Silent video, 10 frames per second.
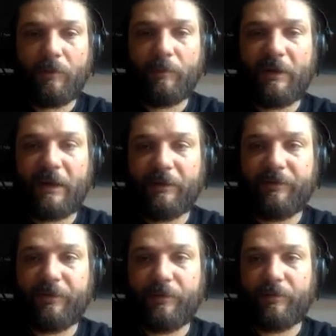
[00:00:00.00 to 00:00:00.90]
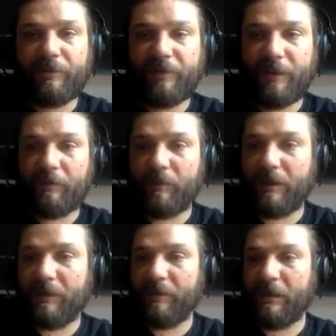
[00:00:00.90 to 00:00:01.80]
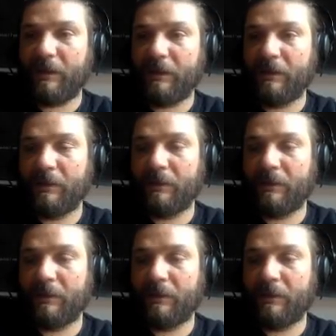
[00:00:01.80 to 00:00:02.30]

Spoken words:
when we go to send me the